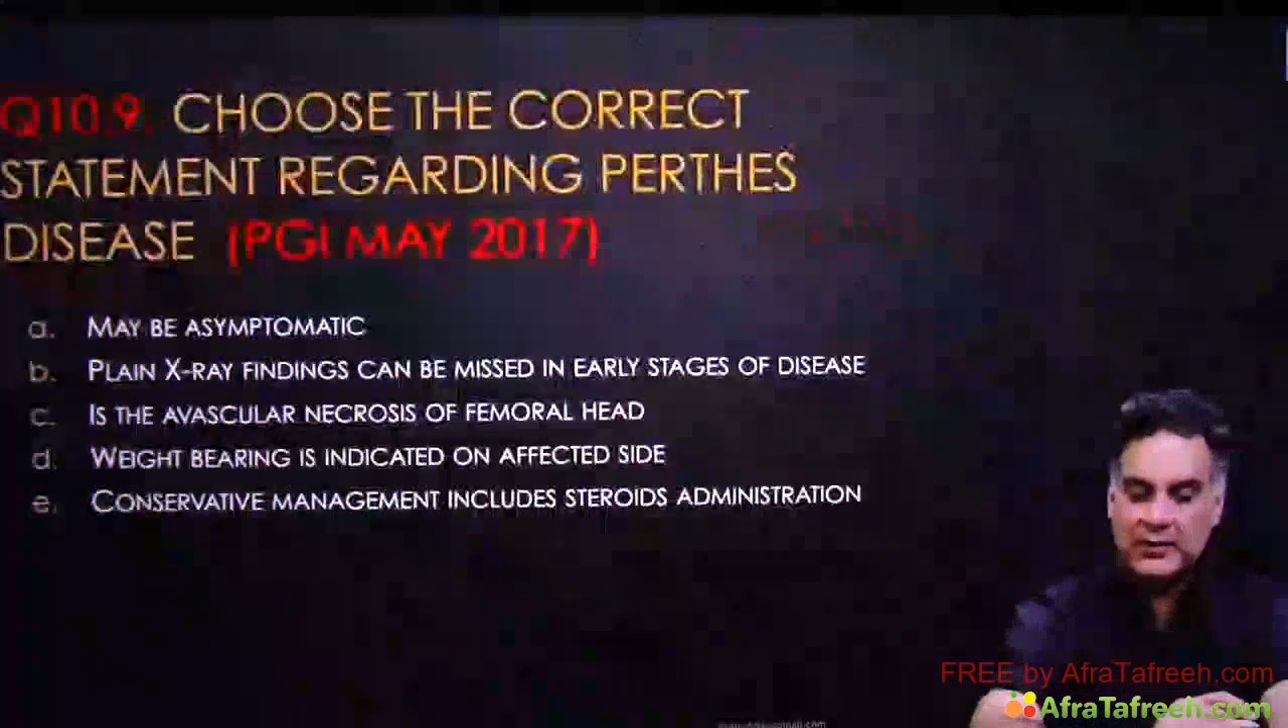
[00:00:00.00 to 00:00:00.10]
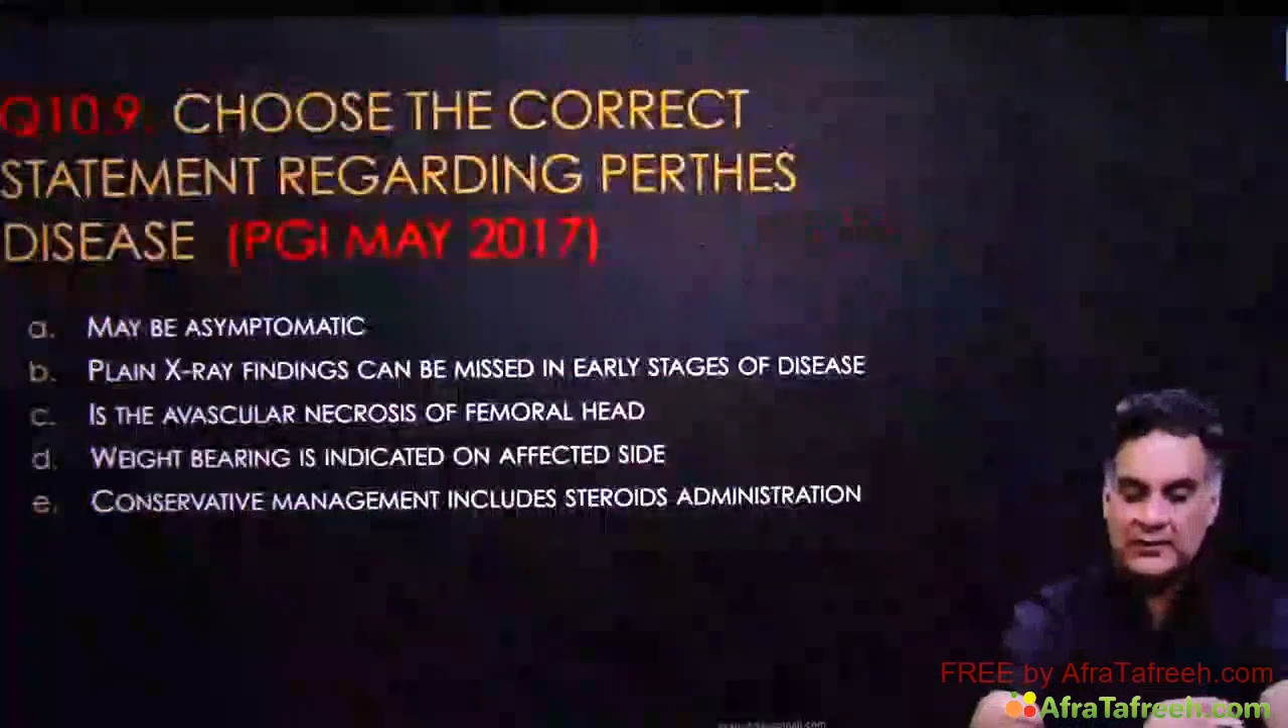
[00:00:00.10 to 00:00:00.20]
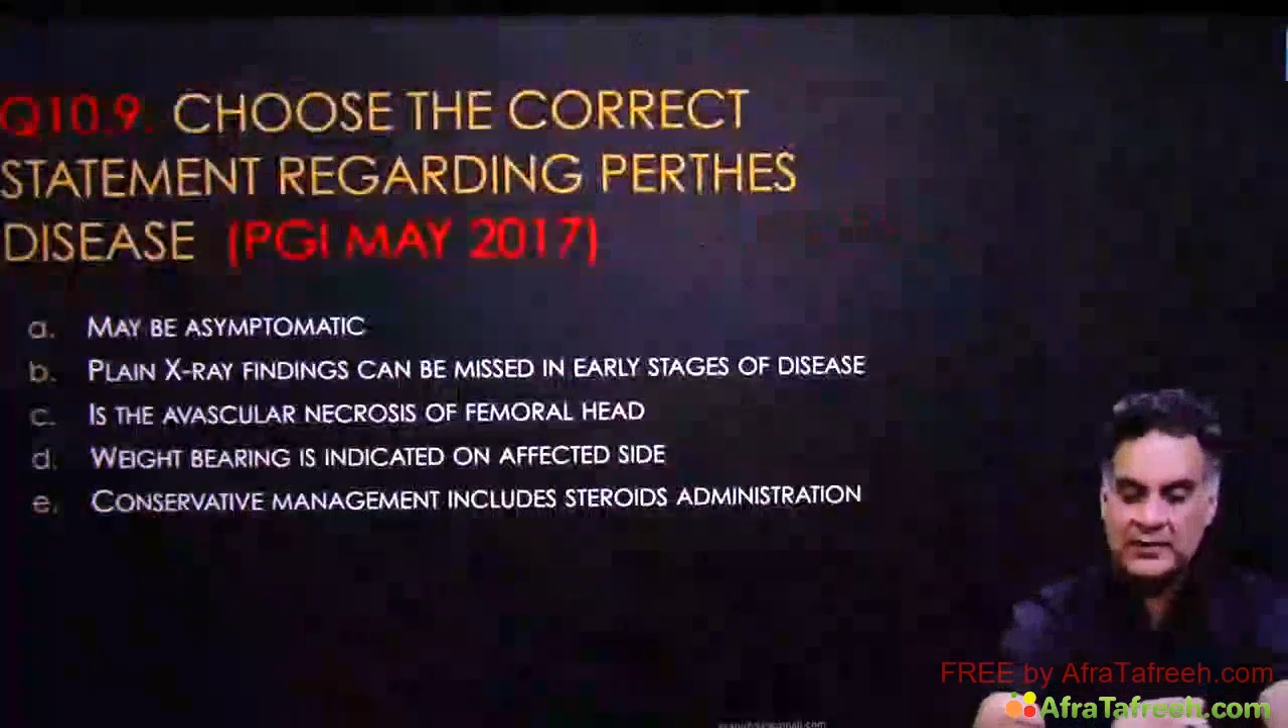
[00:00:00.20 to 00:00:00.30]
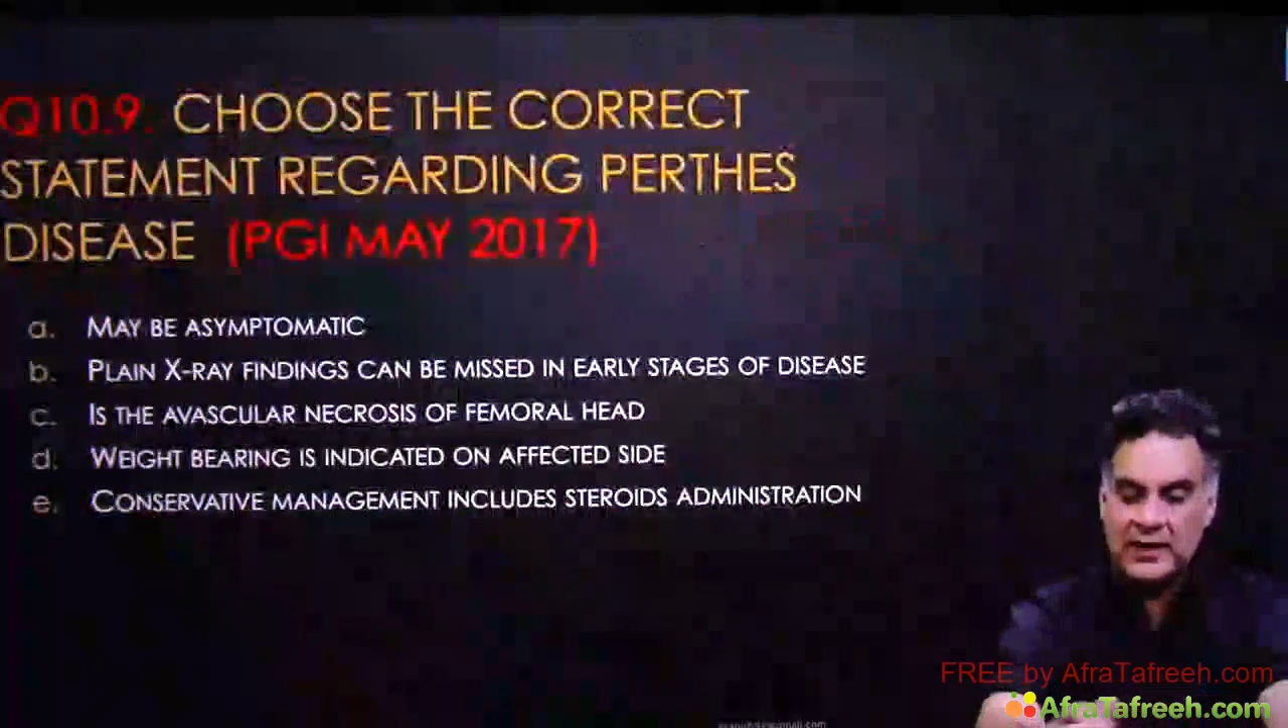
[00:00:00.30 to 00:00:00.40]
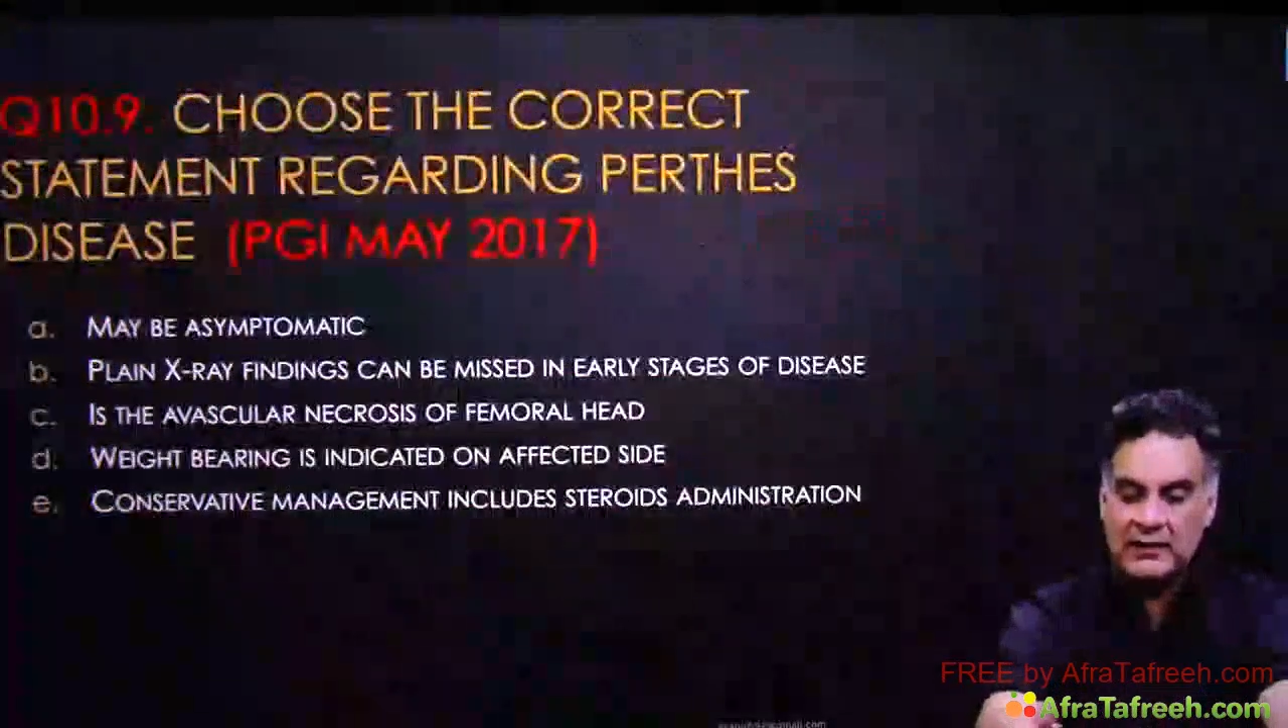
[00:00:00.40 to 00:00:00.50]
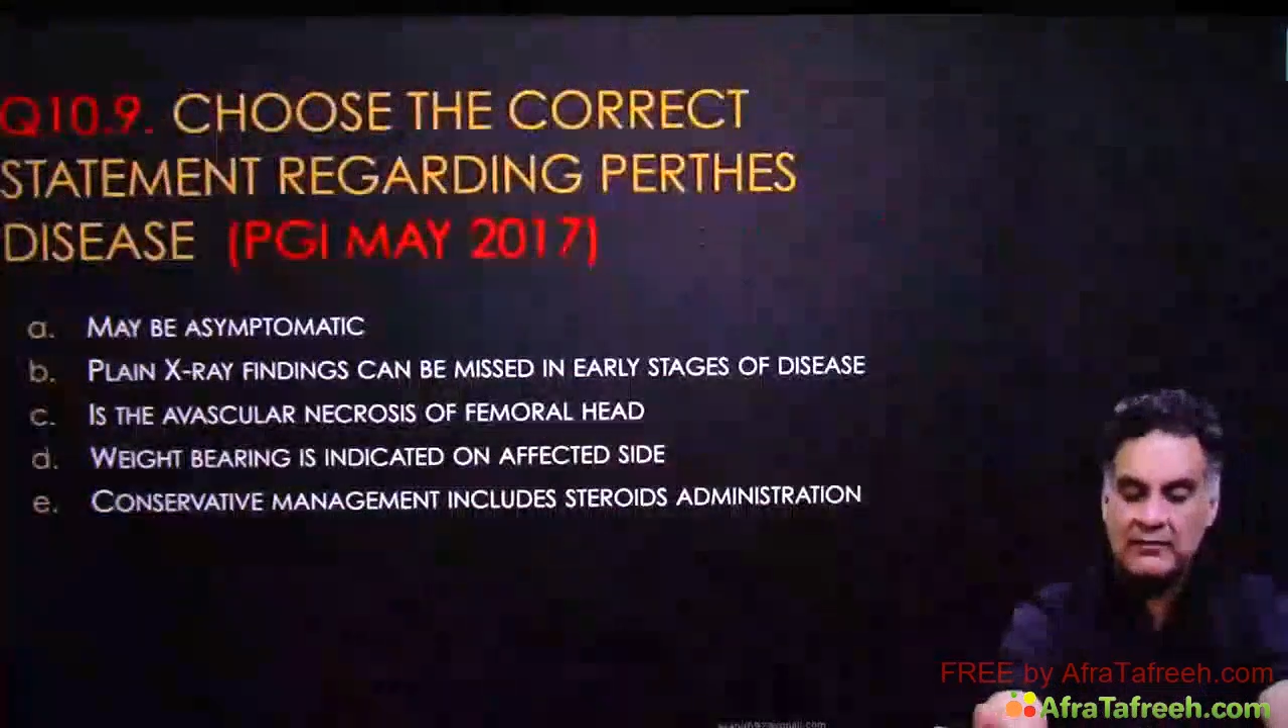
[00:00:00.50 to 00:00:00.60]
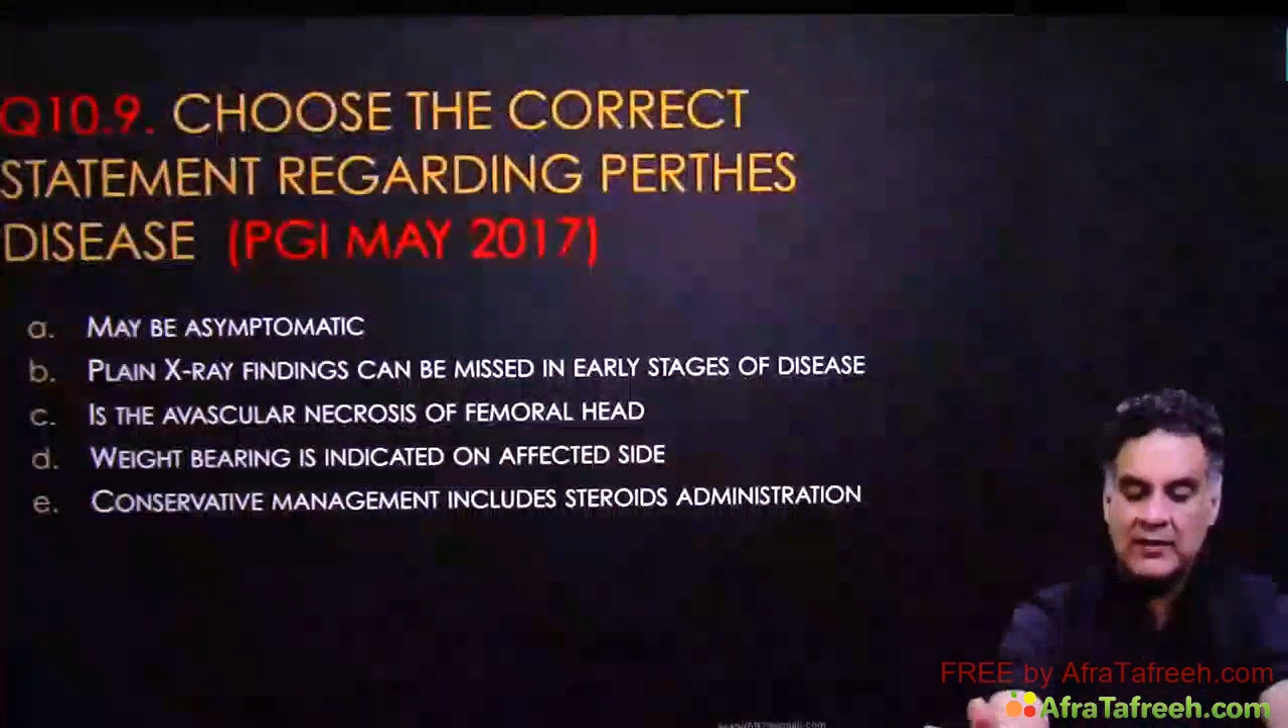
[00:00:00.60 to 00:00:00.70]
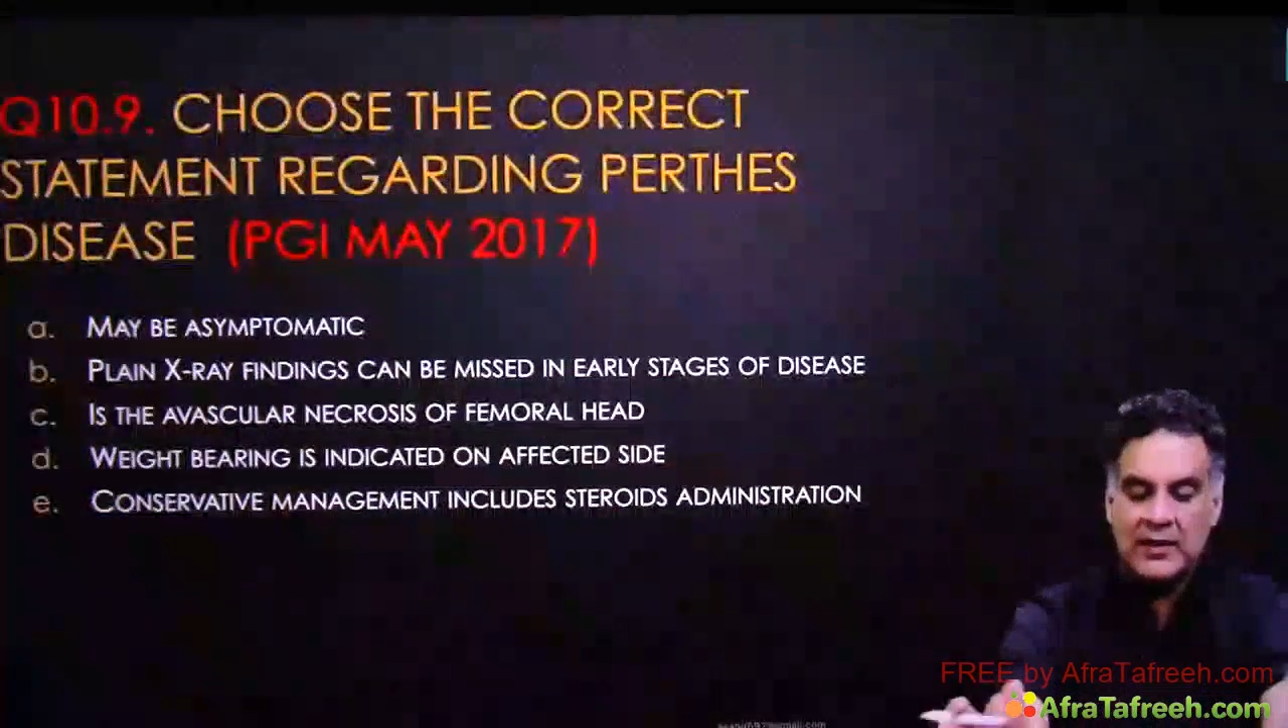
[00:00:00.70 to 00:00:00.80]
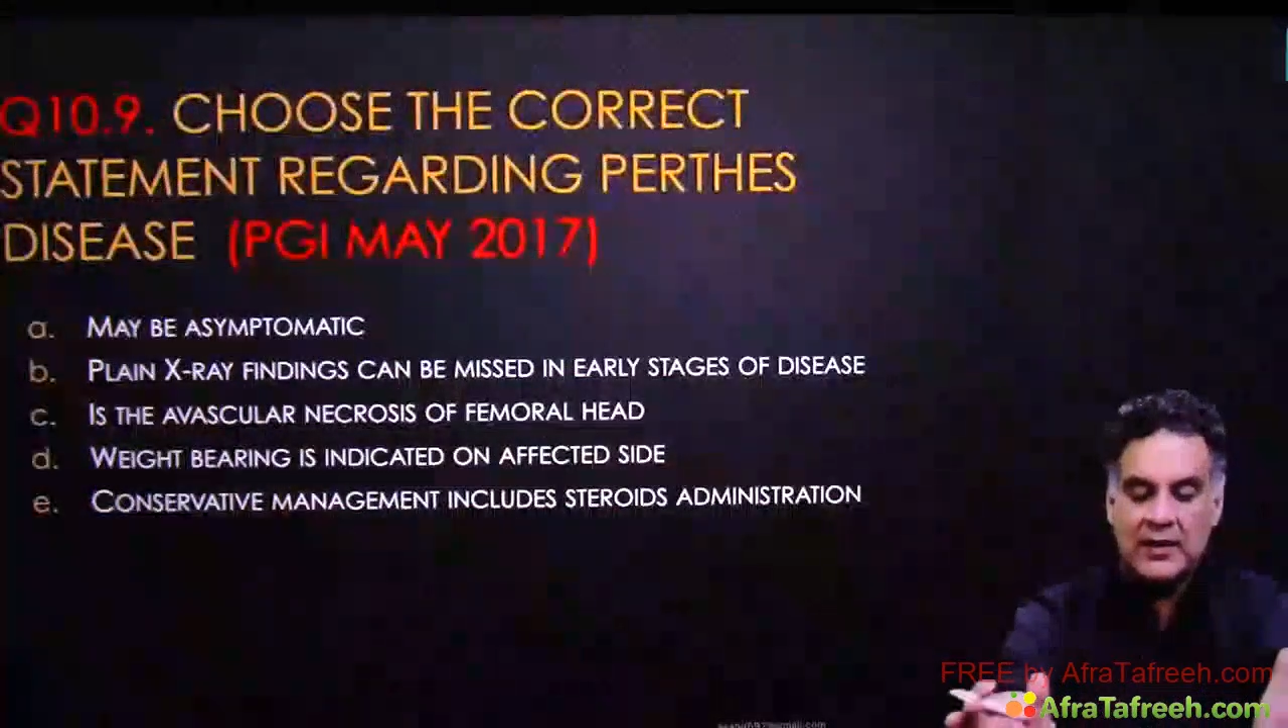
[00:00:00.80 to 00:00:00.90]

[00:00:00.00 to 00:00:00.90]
is cave.